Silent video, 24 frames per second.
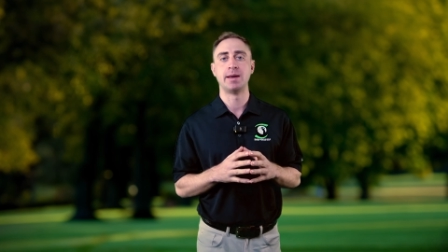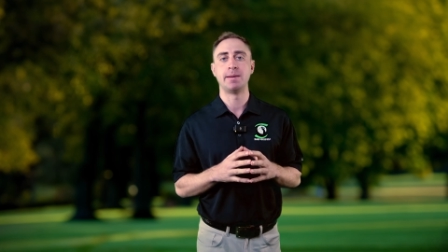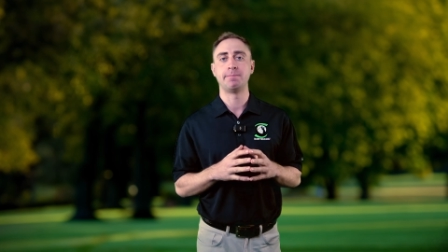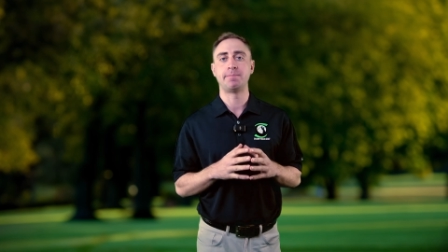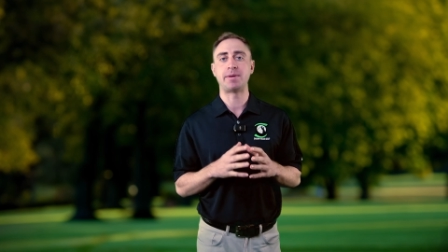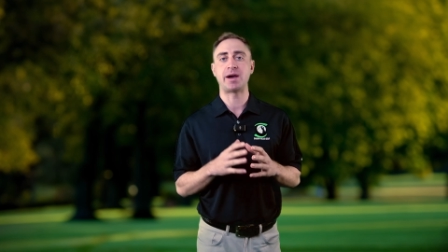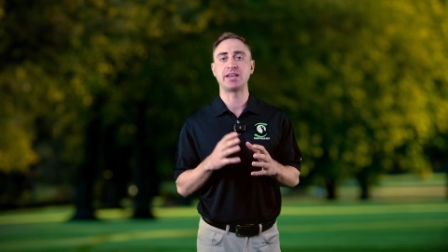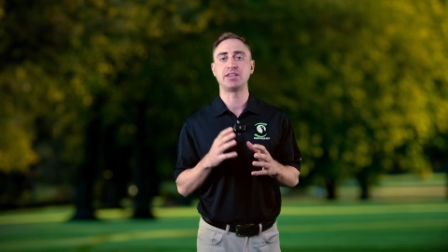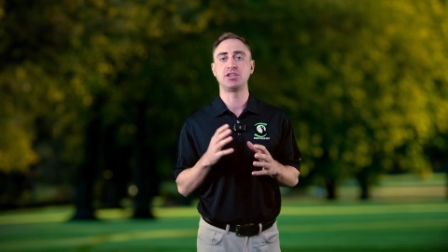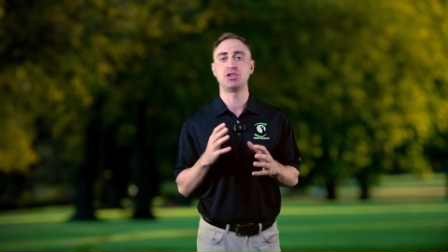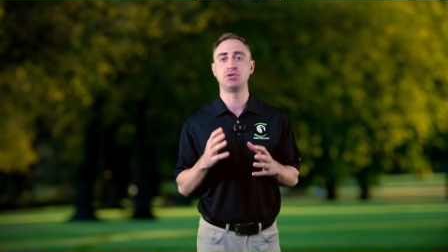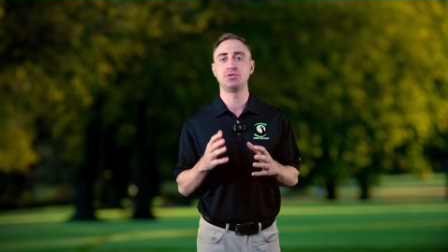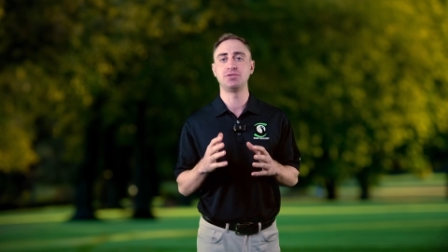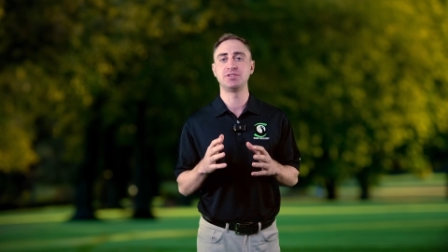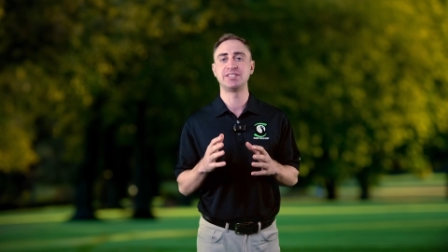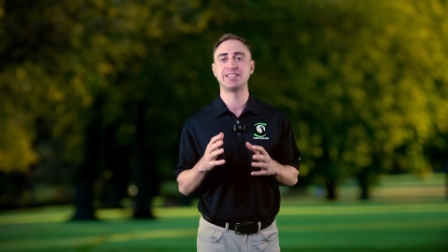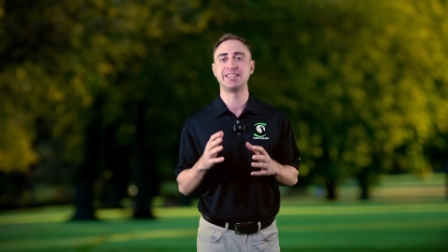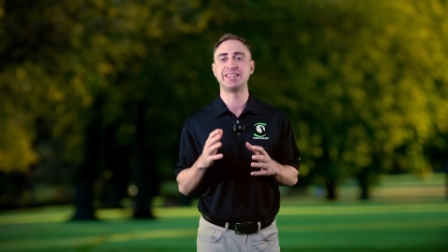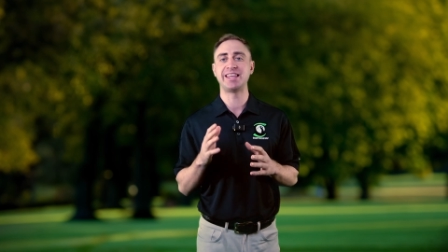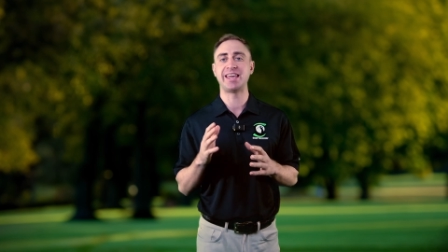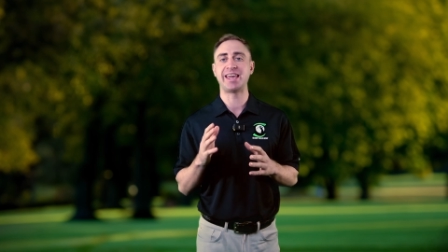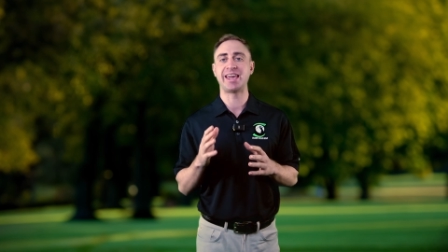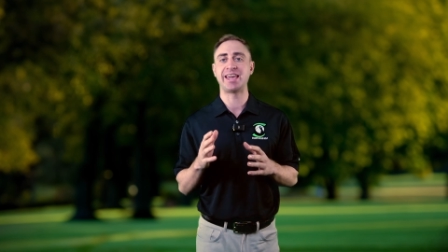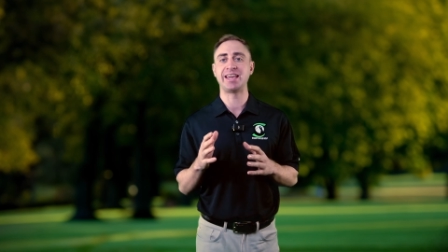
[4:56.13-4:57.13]
by
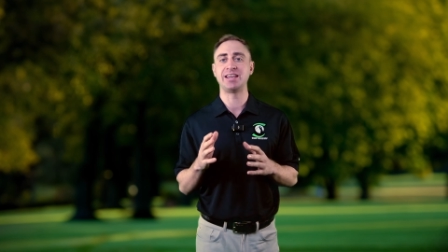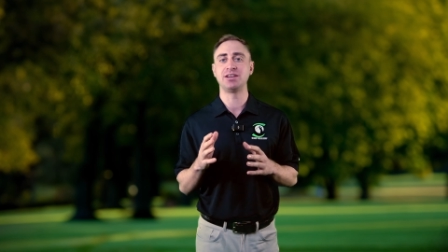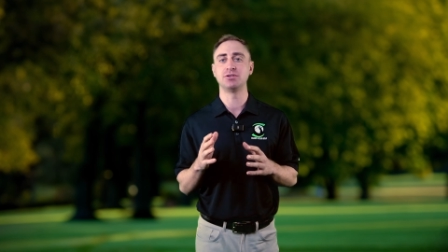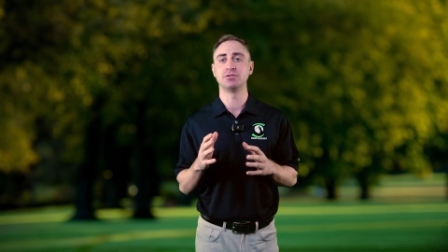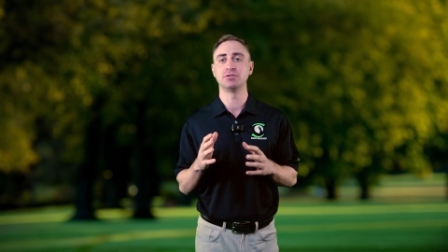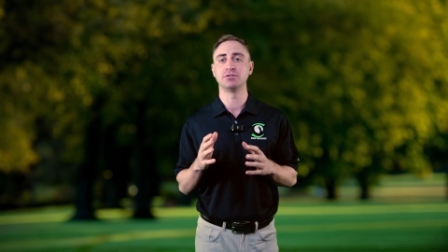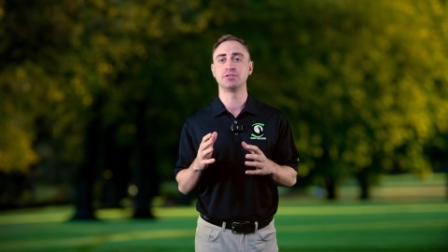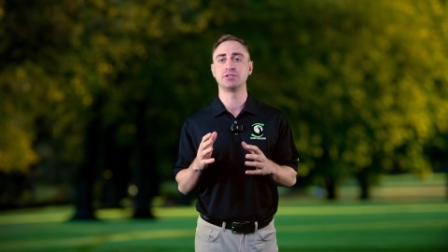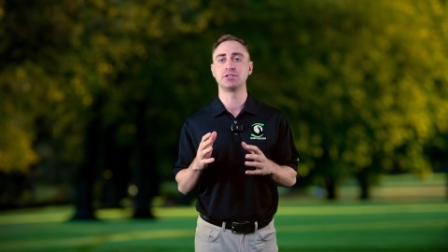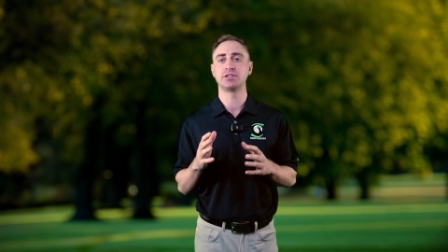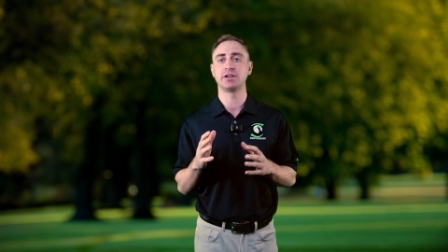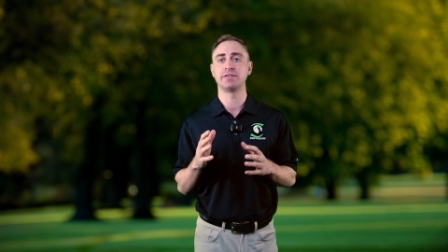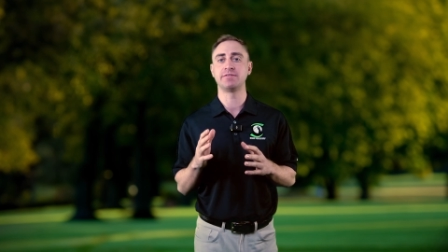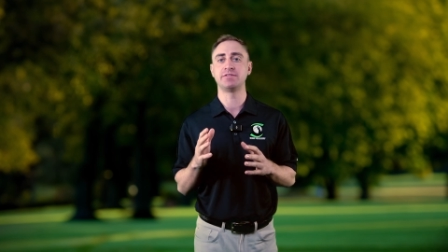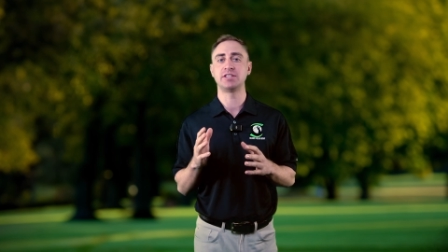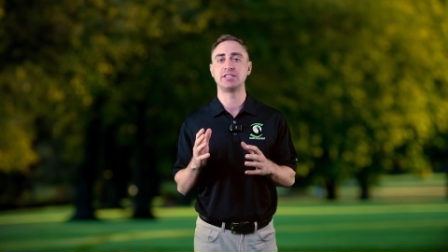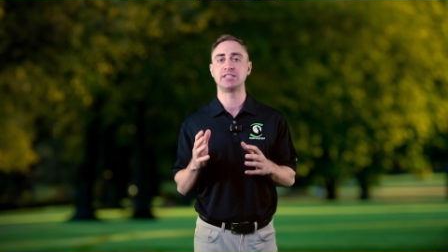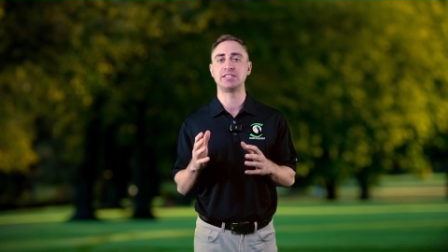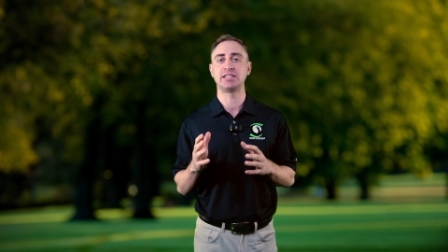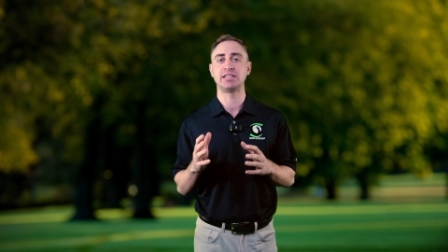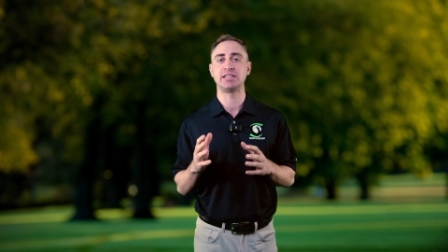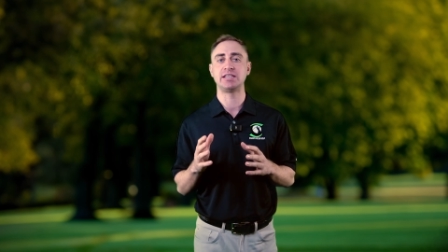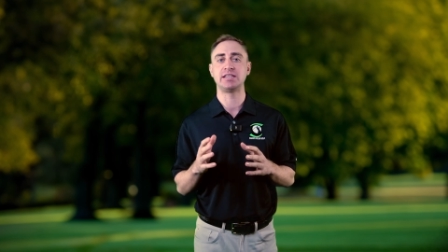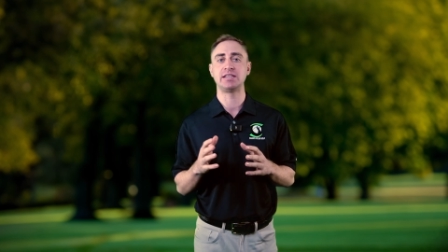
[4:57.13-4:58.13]
using the angles of the
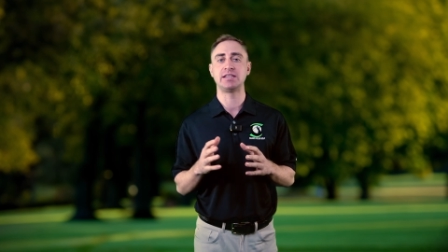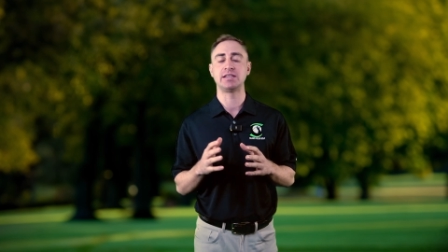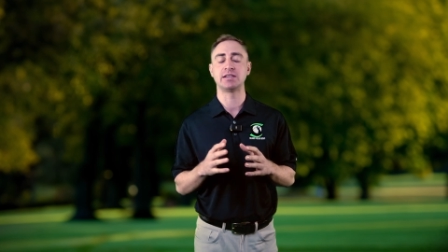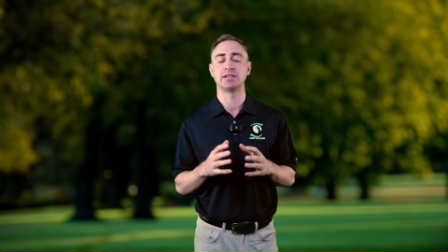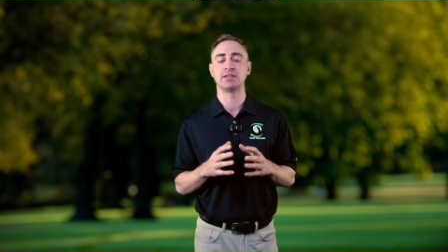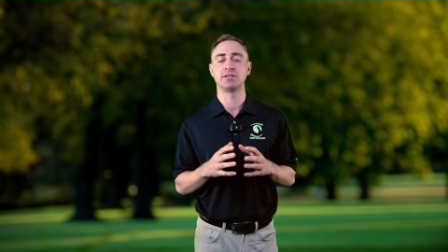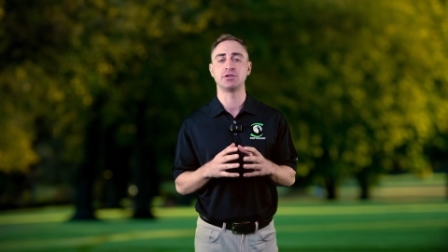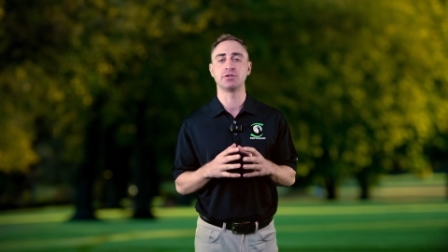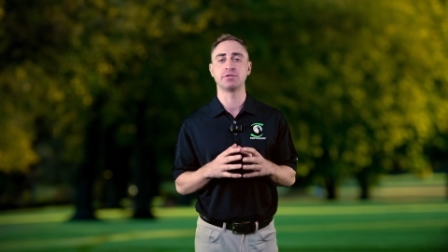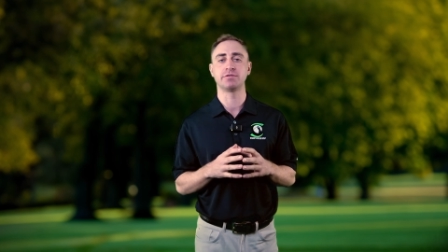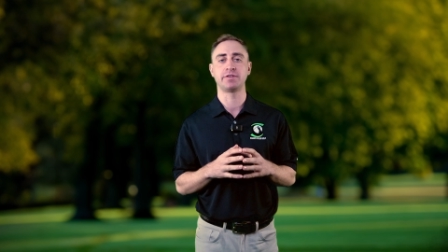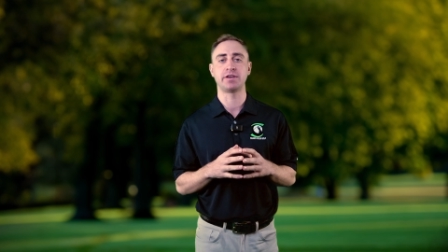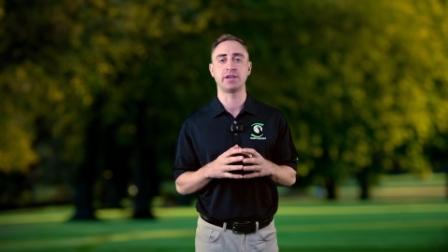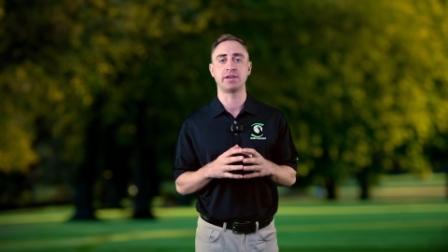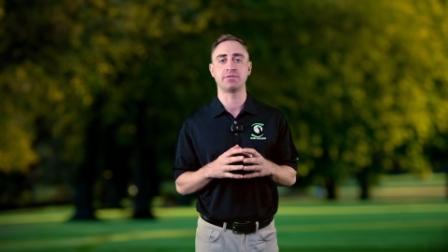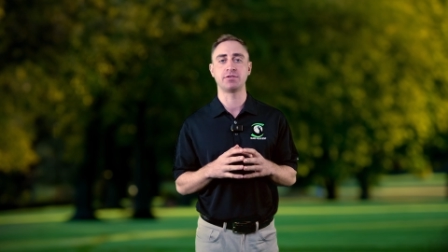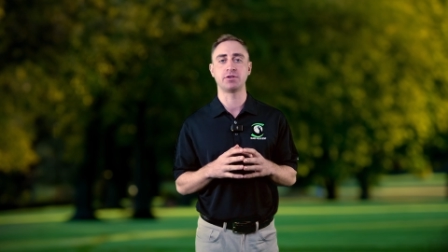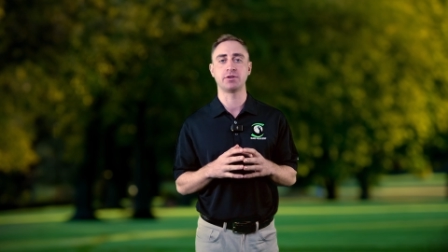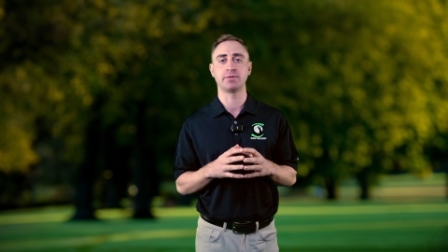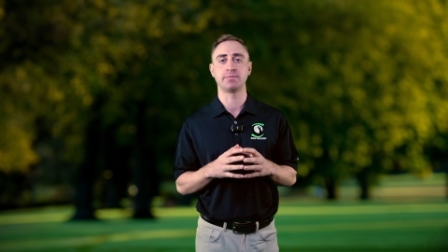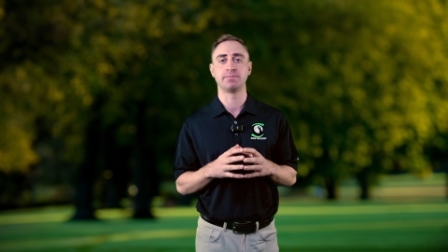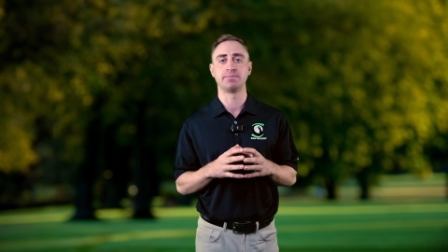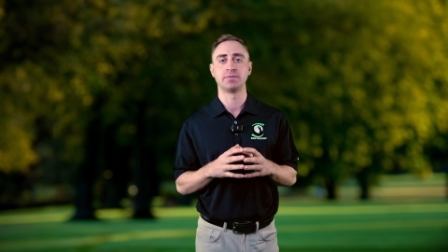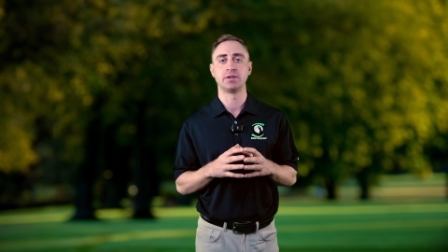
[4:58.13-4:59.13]
tee in your
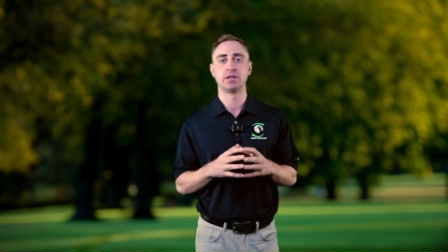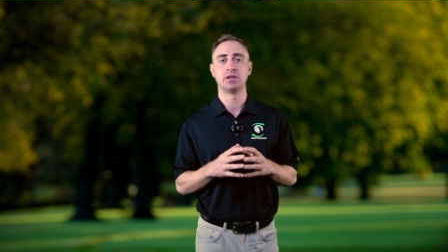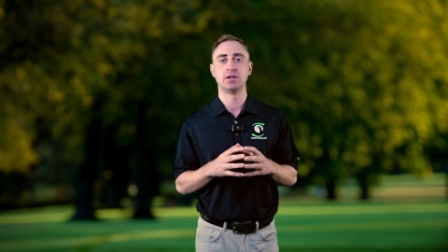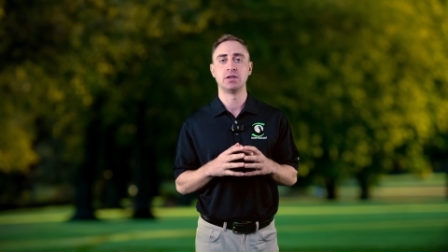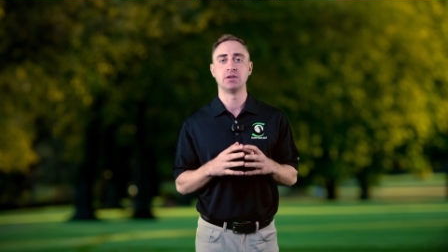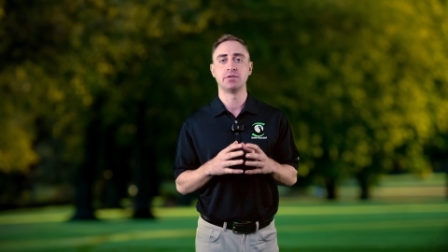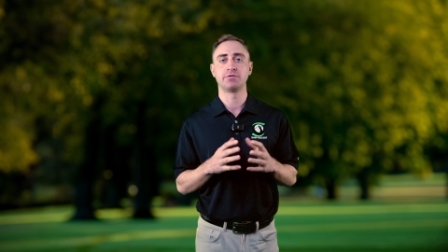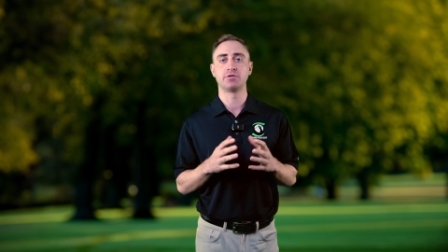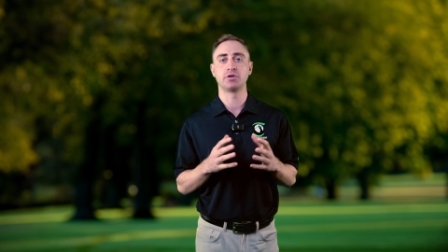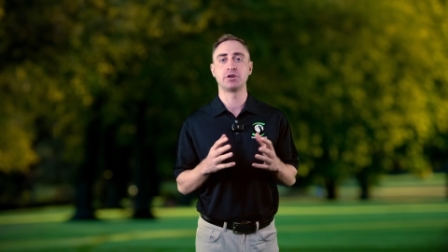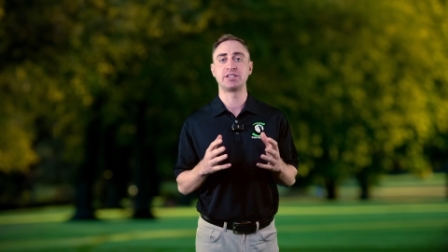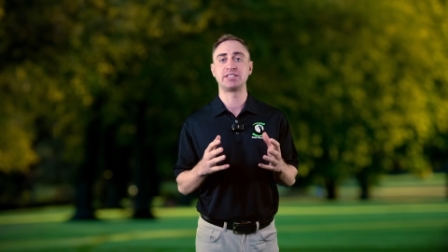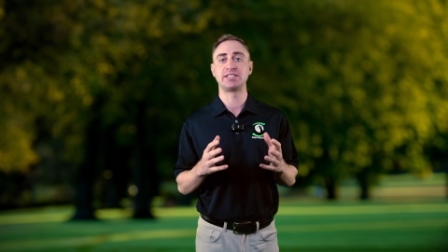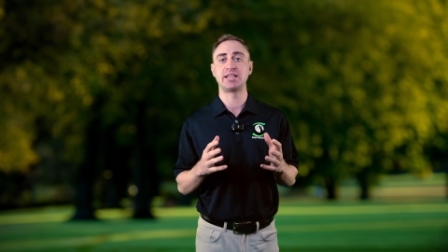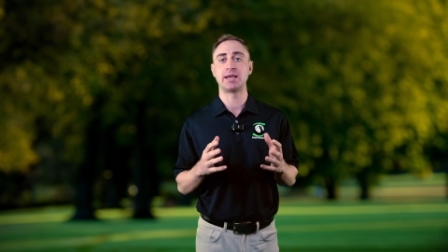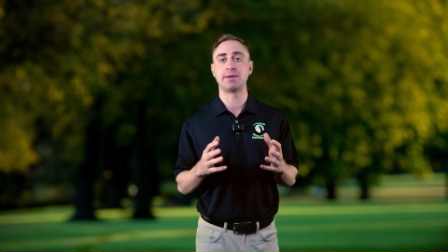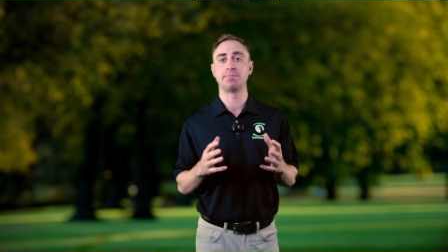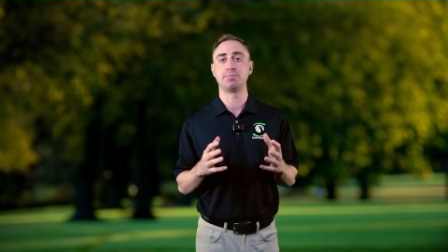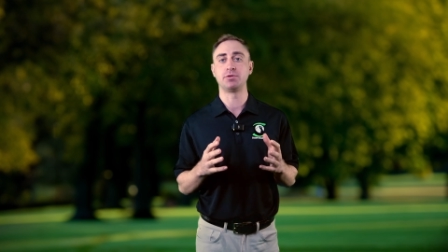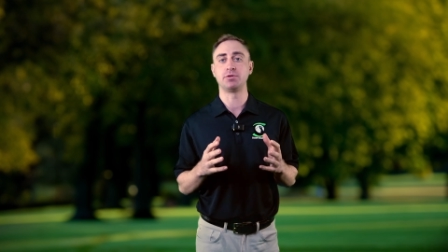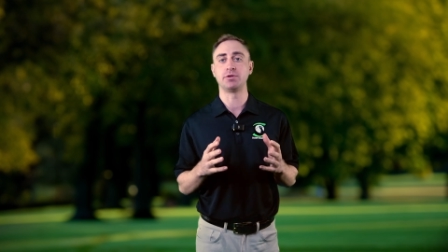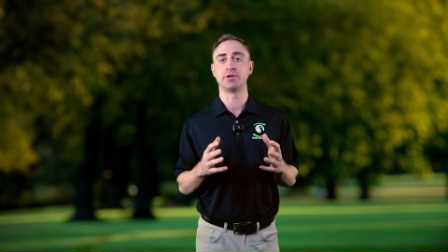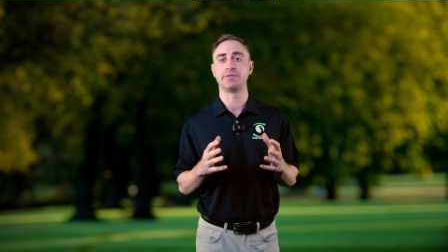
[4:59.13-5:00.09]
favor. For example,